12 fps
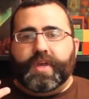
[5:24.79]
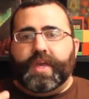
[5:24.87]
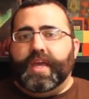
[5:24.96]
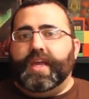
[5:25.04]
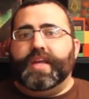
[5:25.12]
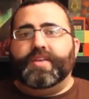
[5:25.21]

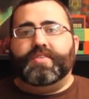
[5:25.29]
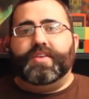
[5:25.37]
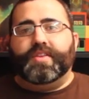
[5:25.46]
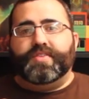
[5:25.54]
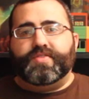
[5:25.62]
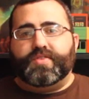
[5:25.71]
get
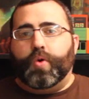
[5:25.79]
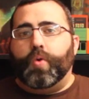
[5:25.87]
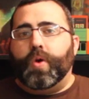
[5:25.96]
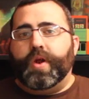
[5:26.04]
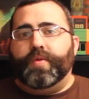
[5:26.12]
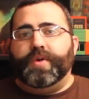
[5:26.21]
into the
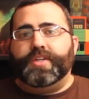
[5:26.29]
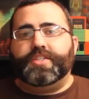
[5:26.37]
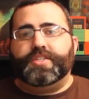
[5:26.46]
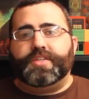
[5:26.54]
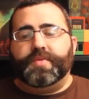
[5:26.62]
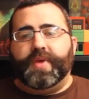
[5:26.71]
story,
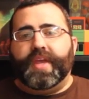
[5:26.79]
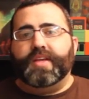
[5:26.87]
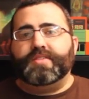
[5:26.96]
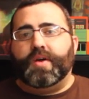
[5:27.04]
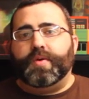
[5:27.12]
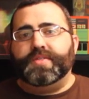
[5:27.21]
which to me
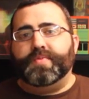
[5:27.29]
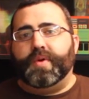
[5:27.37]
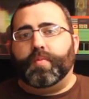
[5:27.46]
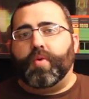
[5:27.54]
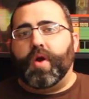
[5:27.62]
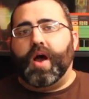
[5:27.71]
has always
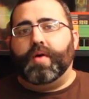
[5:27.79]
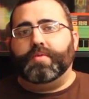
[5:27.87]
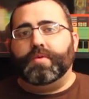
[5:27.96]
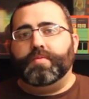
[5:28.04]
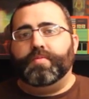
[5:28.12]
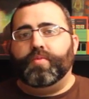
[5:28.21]
been a
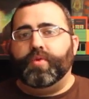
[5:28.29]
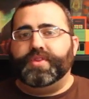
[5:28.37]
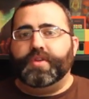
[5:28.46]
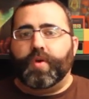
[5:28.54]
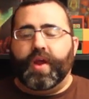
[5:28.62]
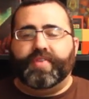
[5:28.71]
problem
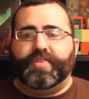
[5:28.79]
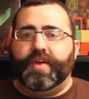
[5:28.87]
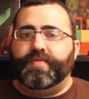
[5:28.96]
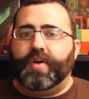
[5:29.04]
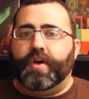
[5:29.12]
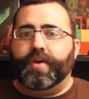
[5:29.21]
with the Grand
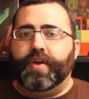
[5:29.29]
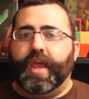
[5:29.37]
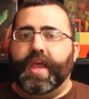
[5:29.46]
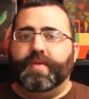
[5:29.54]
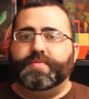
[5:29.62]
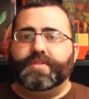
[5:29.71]
Theft Auto
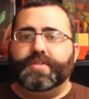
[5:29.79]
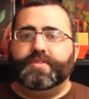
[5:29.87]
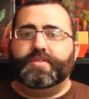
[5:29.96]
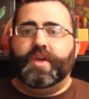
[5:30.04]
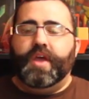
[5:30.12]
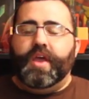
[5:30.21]
games.
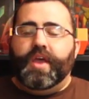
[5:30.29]
Is